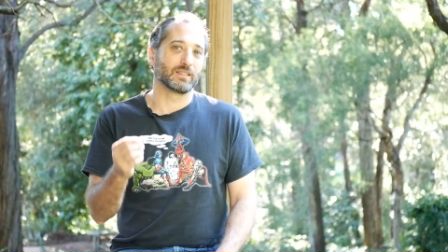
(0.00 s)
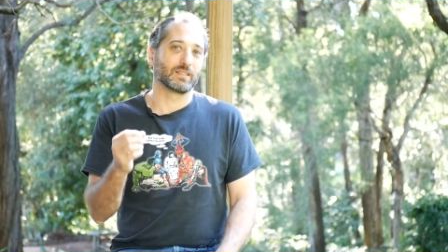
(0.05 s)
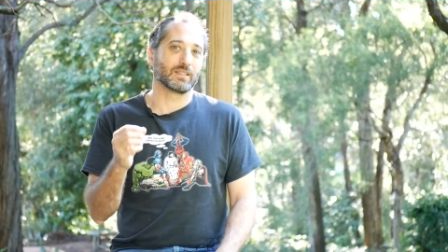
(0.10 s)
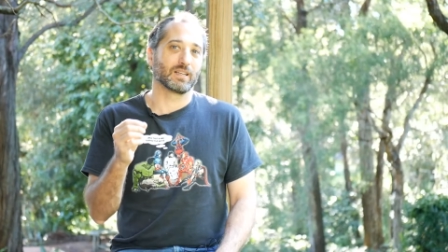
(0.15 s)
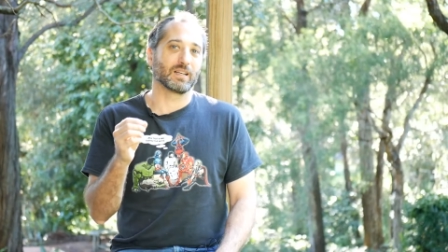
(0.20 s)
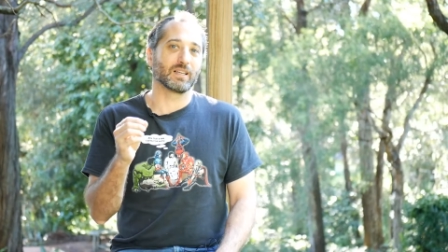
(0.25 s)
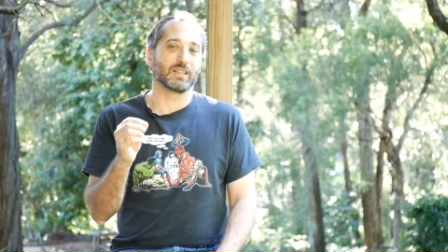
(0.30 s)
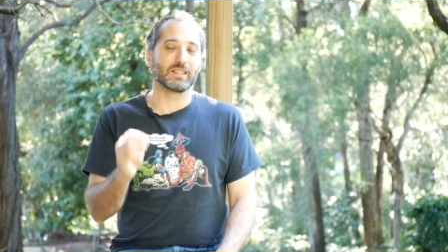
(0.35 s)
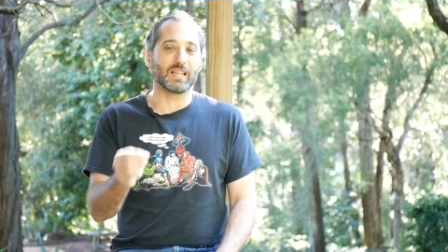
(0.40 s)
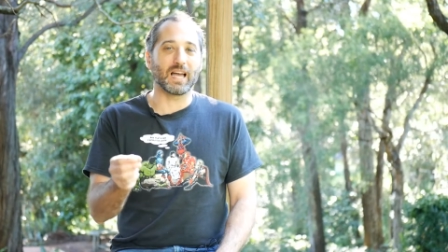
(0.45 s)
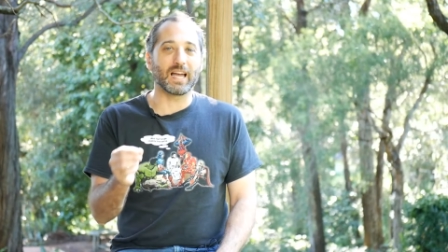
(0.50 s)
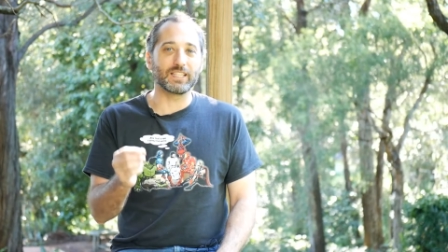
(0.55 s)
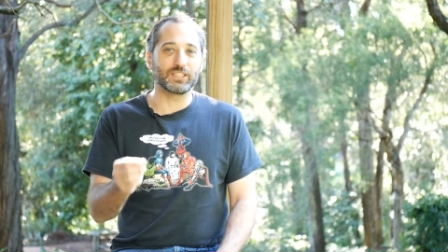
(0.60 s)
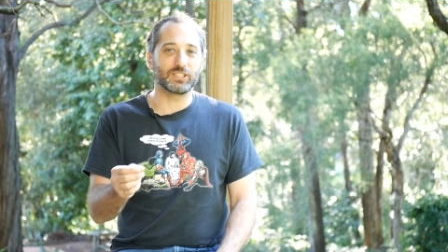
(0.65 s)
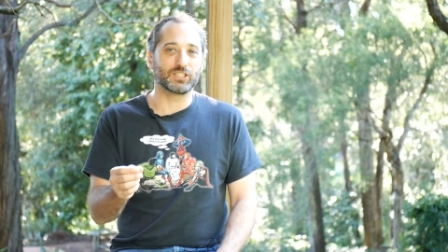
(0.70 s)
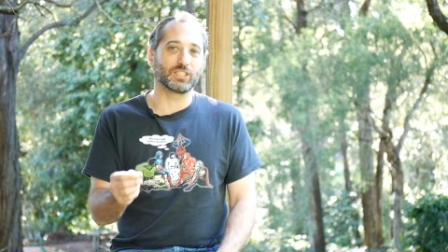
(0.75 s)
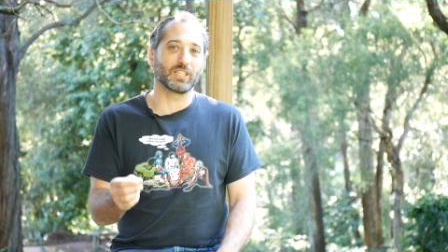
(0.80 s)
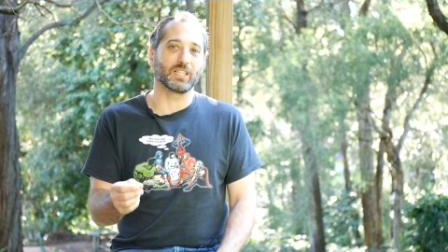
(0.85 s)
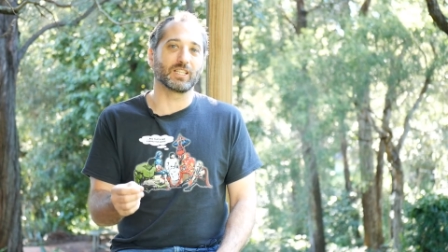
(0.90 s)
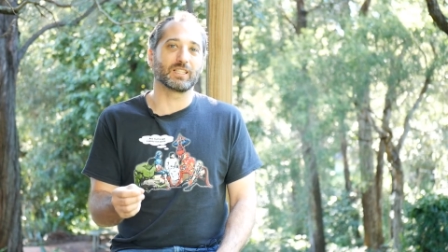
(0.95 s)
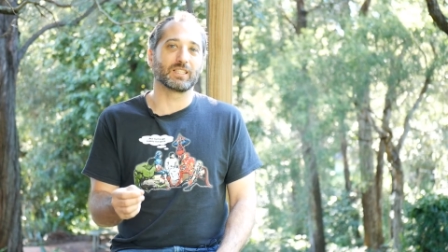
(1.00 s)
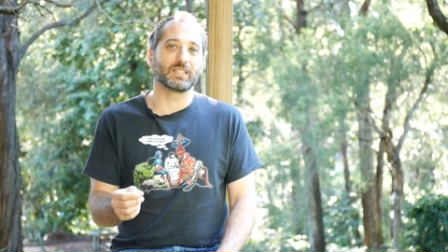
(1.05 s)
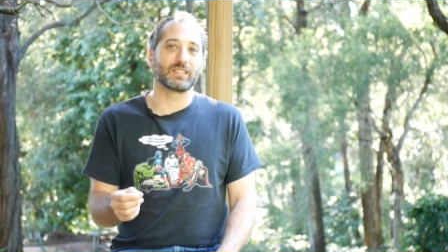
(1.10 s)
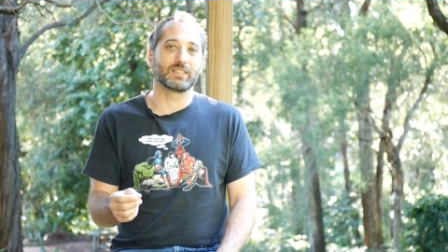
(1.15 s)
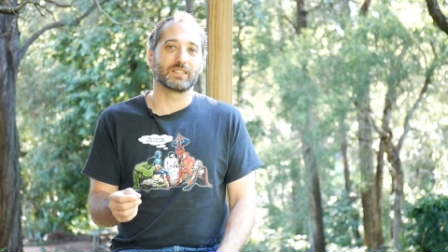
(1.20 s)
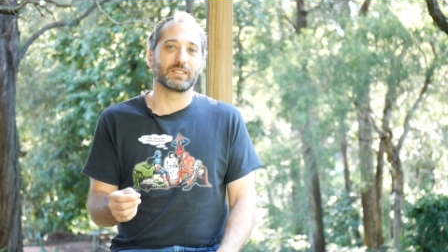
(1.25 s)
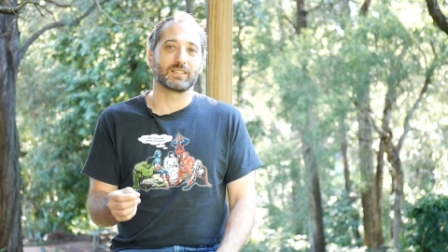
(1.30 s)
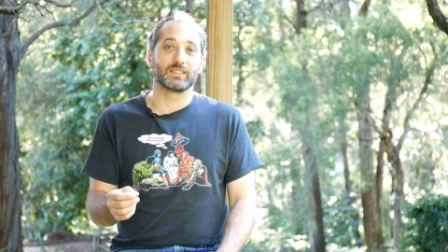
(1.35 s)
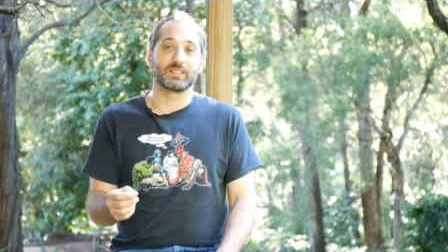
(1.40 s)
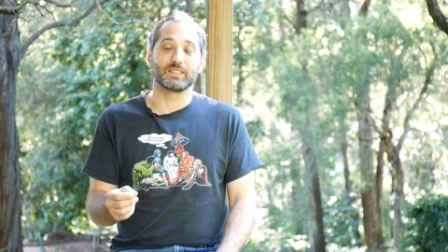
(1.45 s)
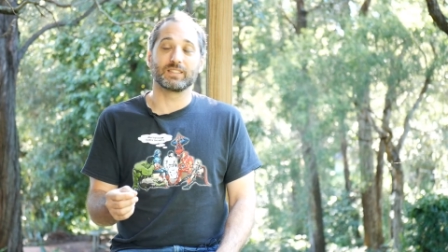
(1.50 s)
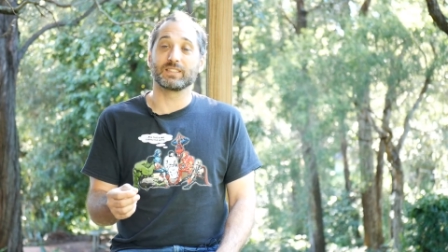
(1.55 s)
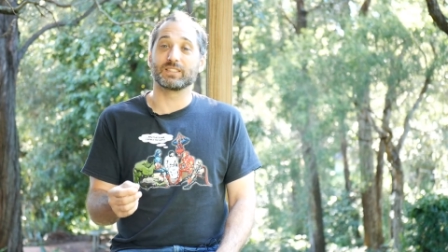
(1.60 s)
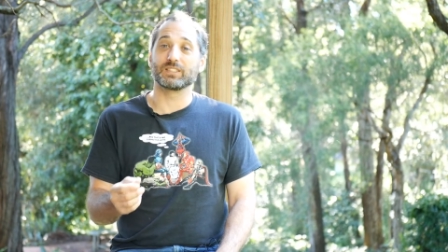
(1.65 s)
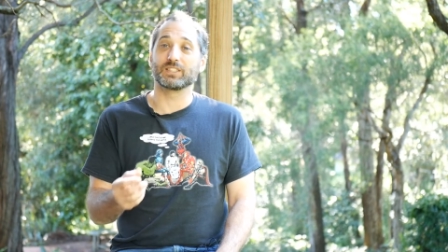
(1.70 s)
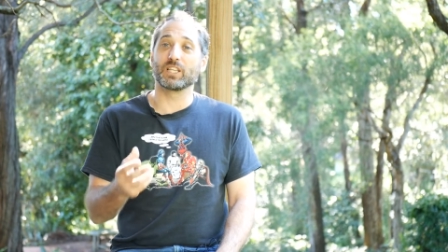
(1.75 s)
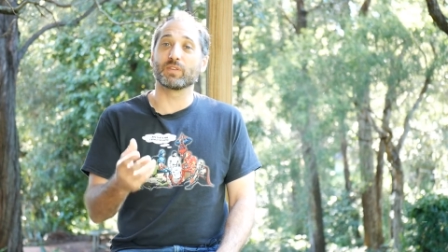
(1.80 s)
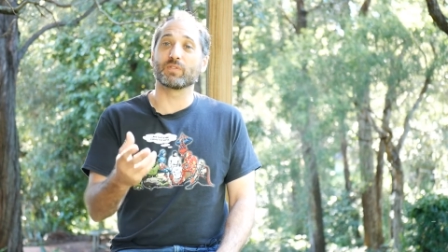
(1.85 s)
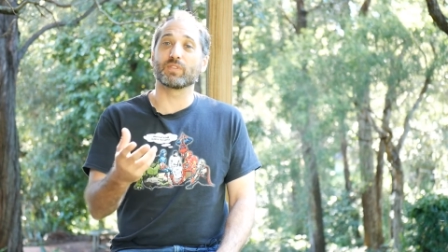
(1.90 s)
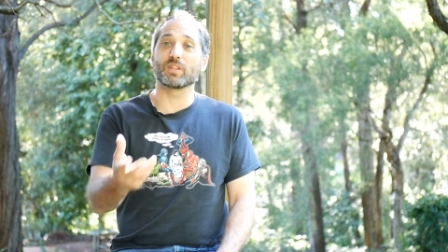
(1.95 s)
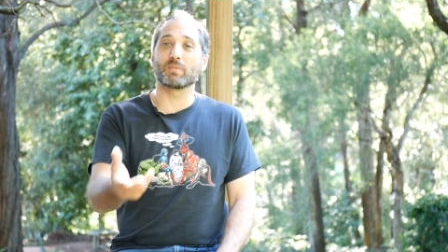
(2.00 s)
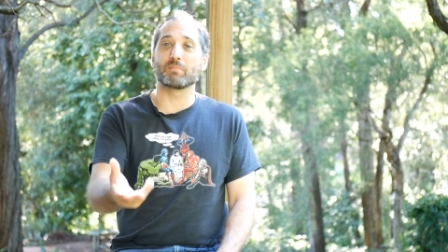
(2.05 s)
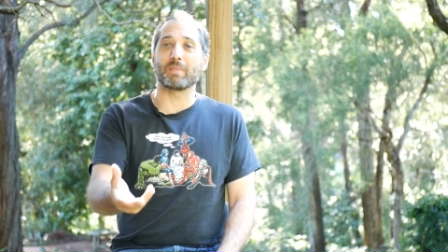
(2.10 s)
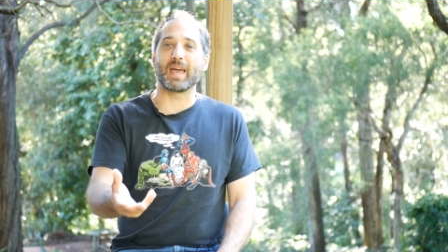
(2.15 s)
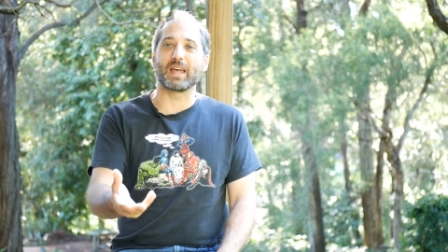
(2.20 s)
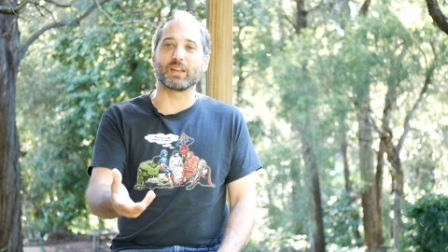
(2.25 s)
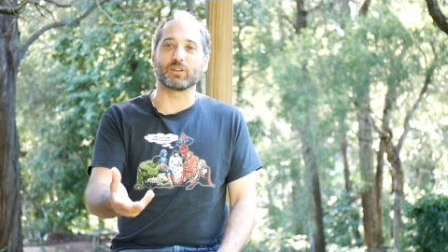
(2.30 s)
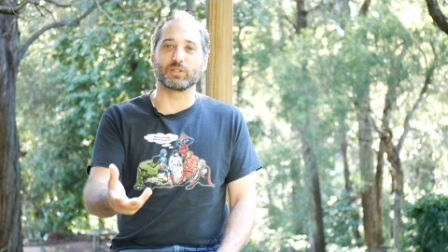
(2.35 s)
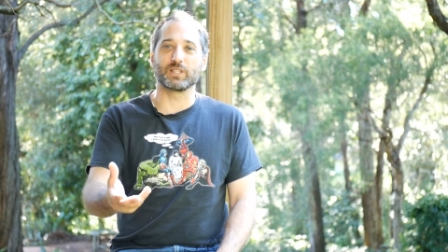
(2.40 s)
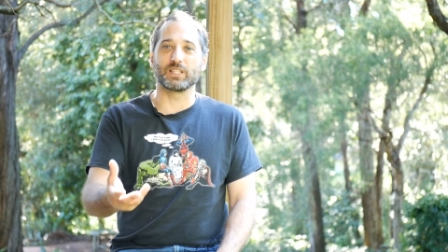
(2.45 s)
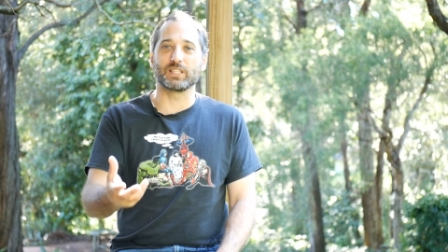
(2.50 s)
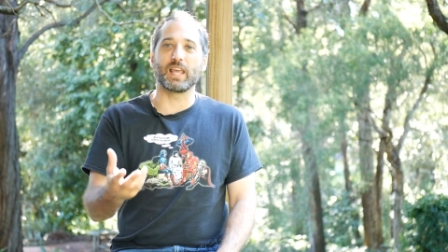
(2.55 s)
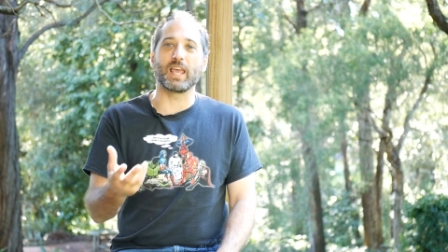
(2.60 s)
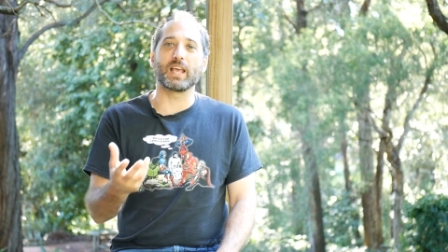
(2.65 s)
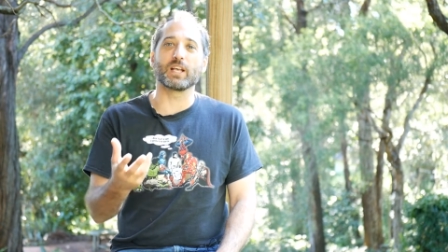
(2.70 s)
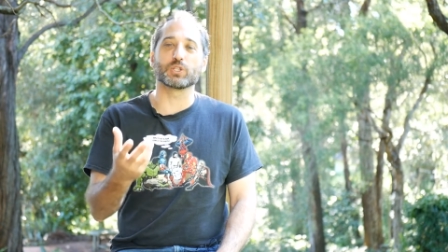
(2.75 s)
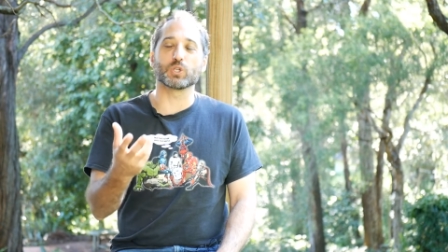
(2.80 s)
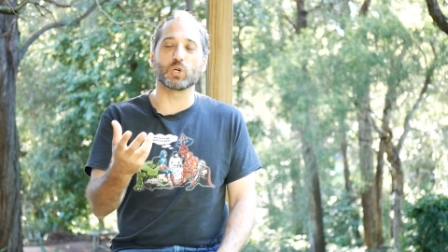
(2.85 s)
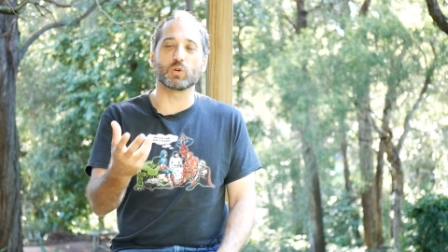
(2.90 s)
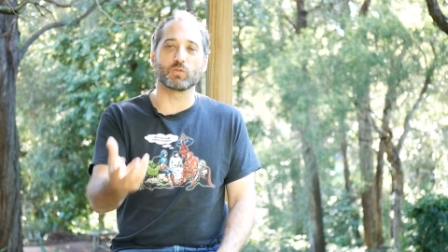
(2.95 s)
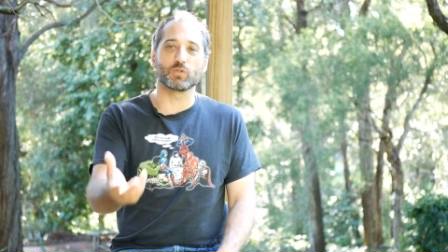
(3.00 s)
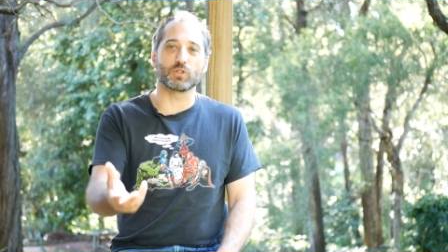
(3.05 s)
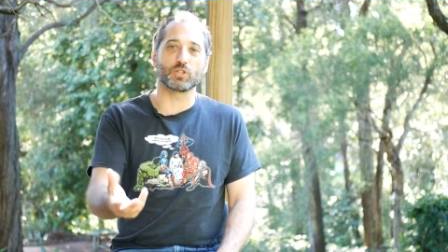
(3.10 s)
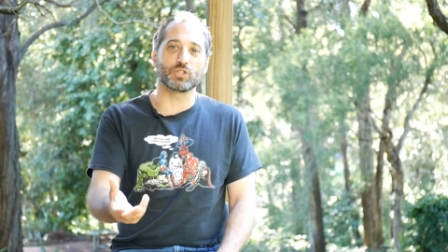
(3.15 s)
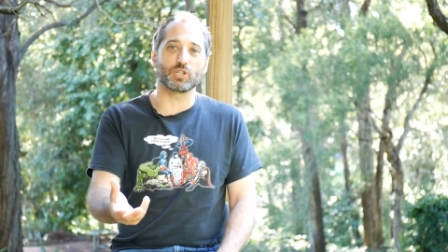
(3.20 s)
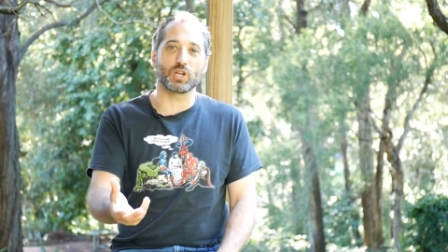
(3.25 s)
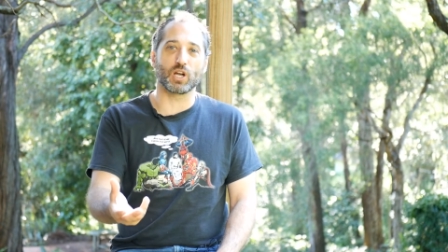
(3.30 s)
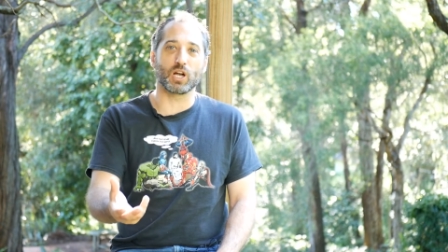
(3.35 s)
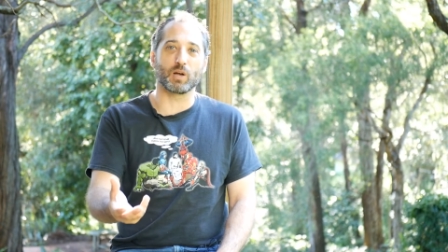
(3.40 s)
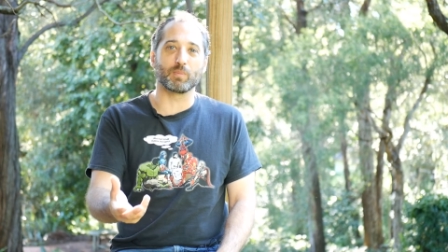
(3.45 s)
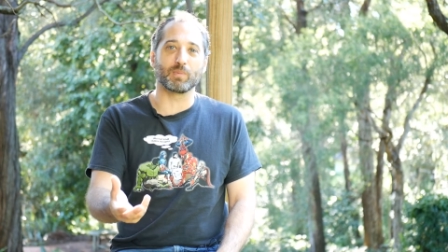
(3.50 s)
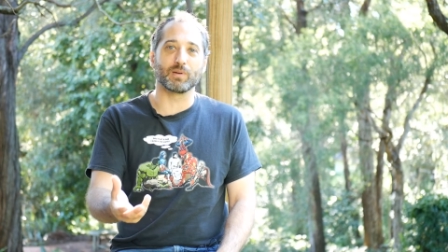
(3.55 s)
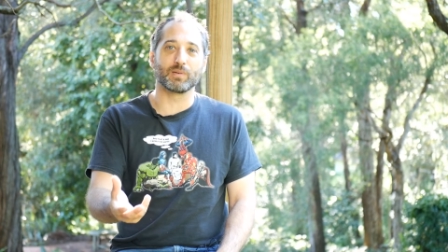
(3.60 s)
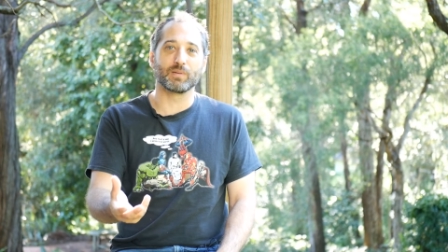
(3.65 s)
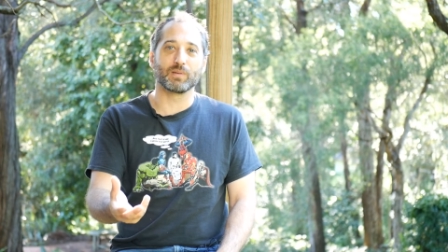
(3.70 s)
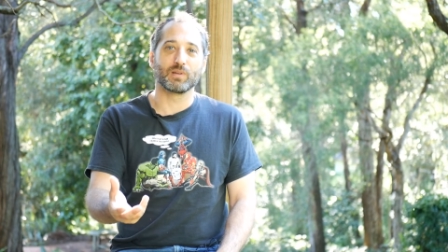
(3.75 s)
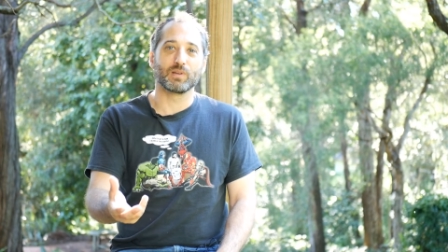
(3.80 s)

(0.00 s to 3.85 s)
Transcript: Elisha, is given the mantle. He takes over the job.